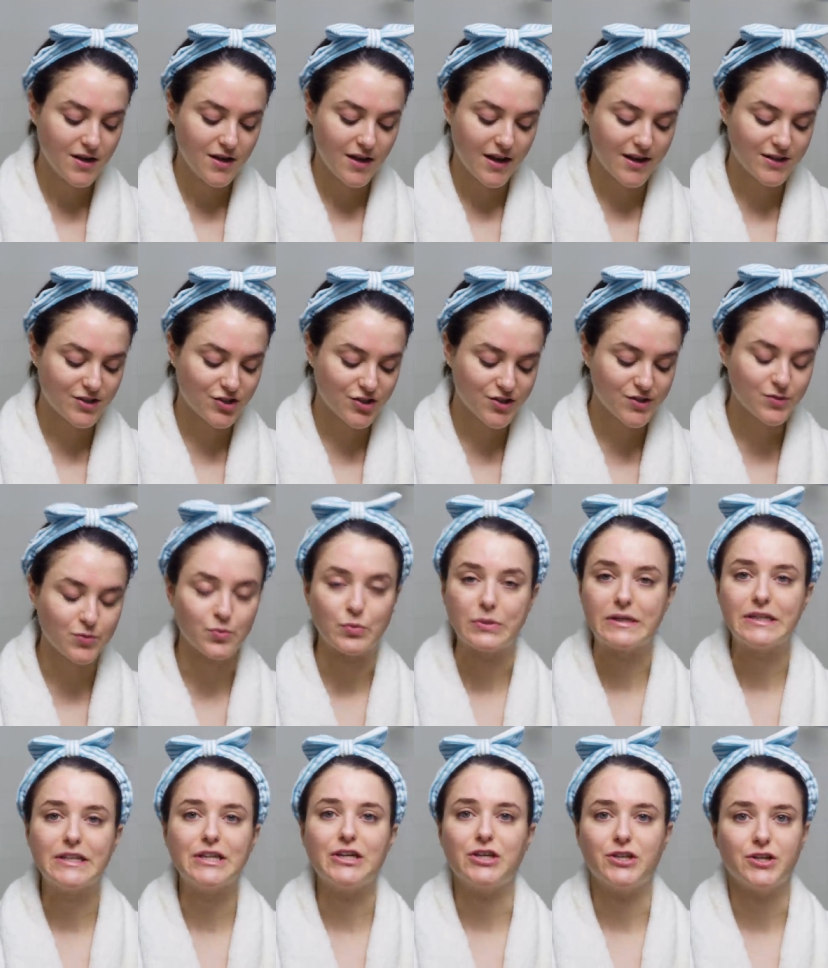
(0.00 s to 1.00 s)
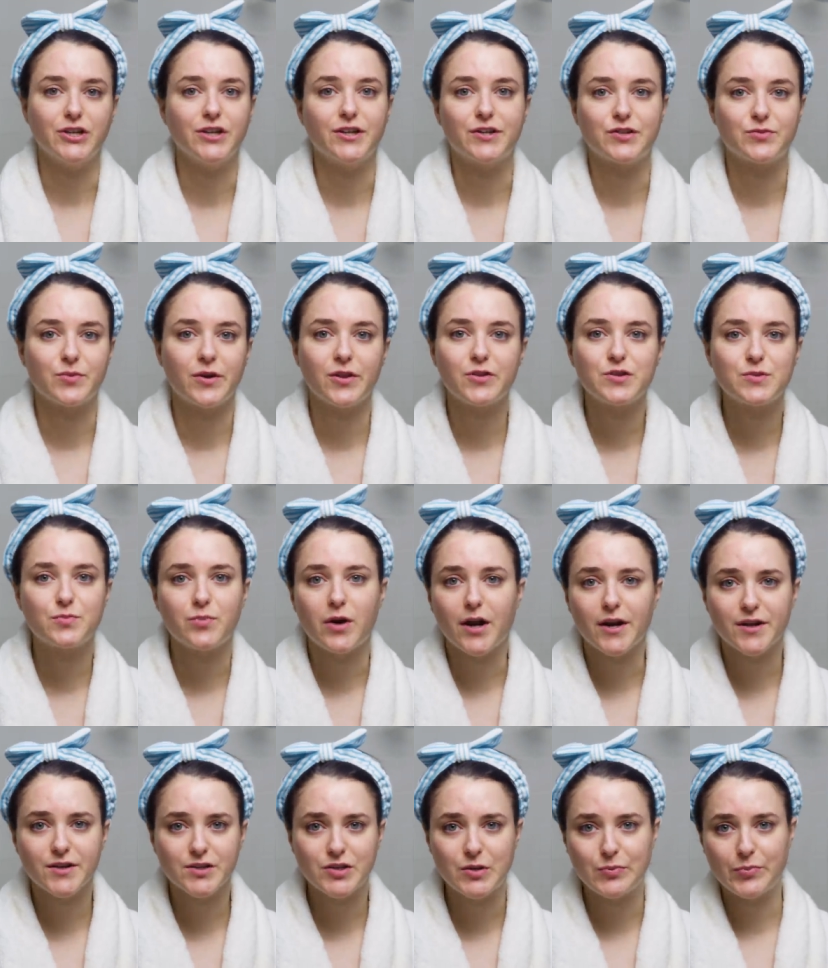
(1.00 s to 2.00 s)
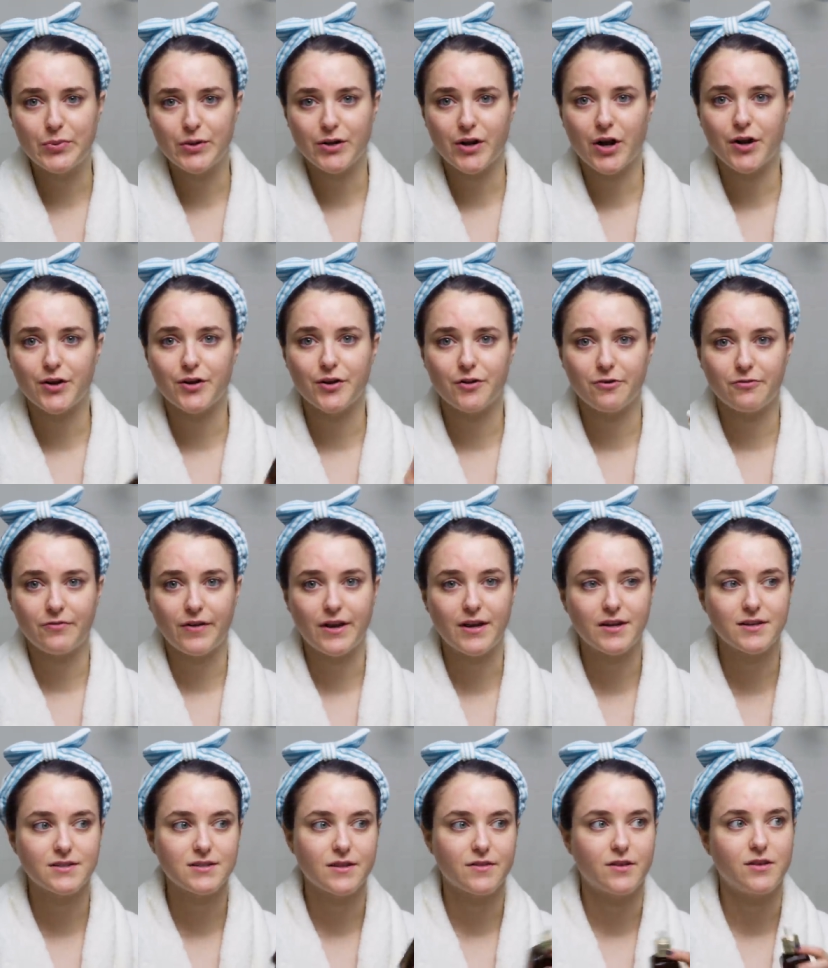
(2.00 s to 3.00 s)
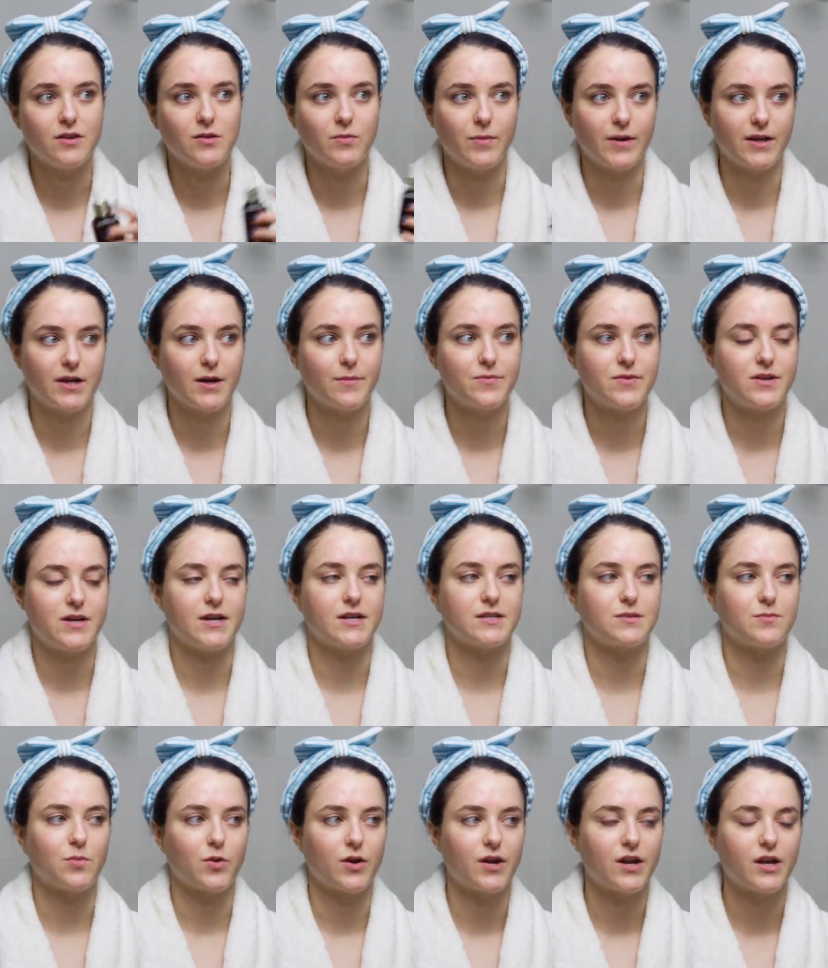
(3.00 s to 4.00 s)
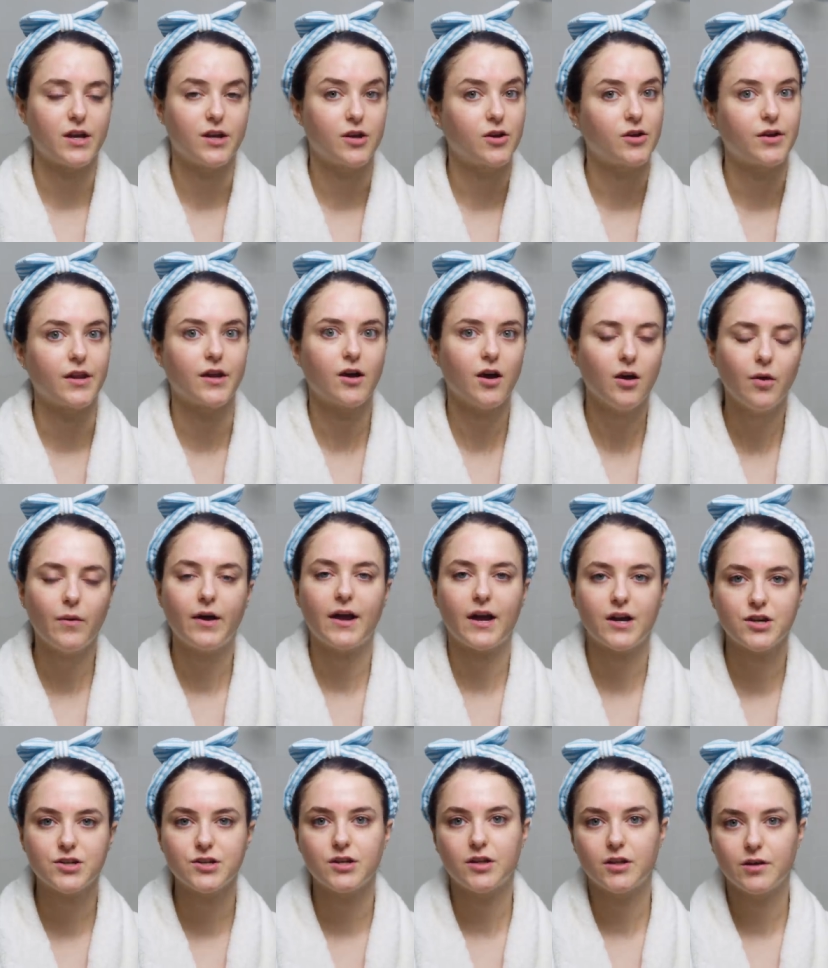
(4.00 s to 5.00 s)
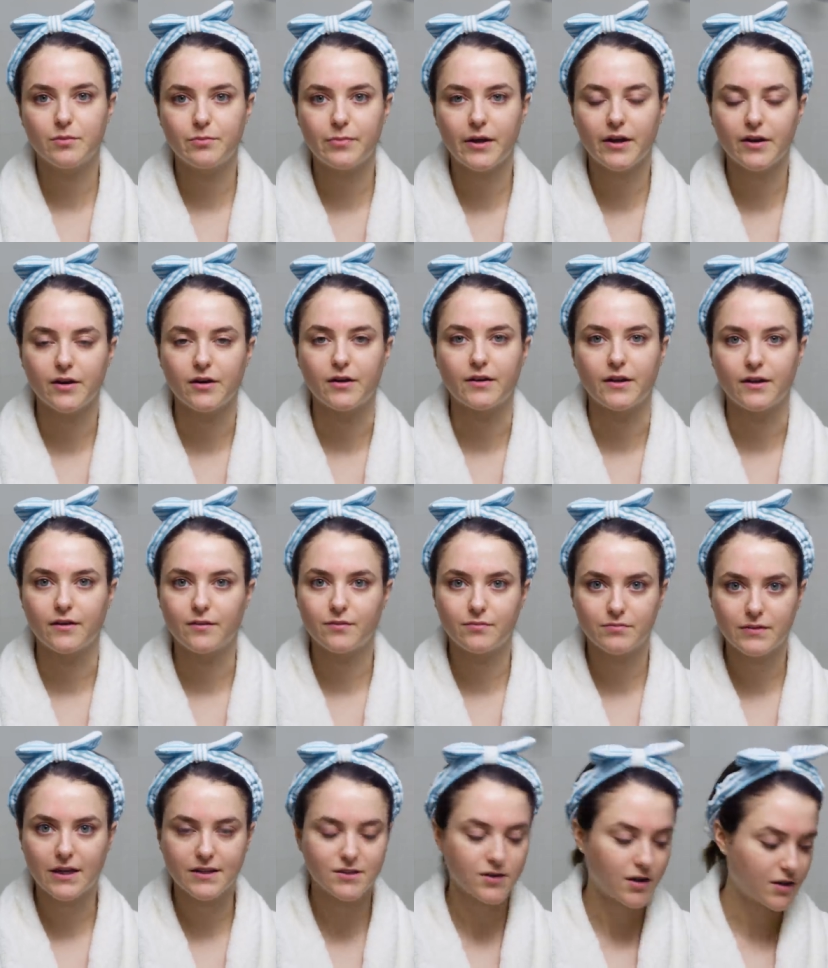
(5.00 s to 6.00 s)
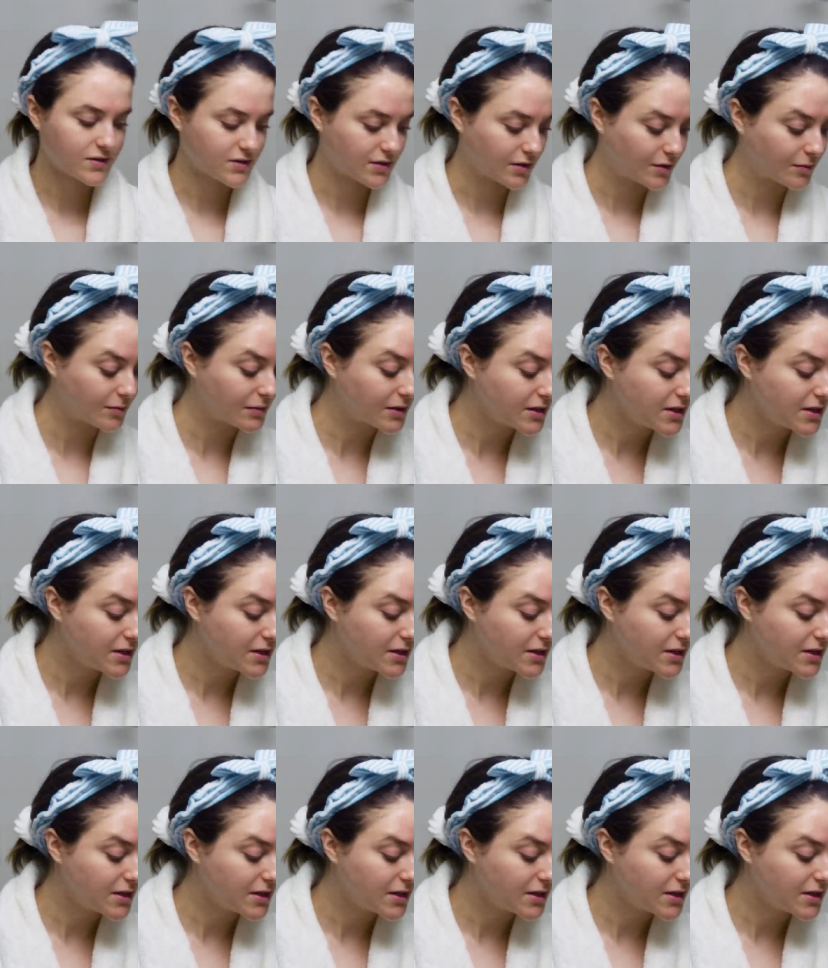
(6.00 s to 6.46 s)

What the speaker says: It's just really good. It's one of those products you put on your face and then you wake up the next morning and you're like, oh, I actually look better. Like, that's awesome.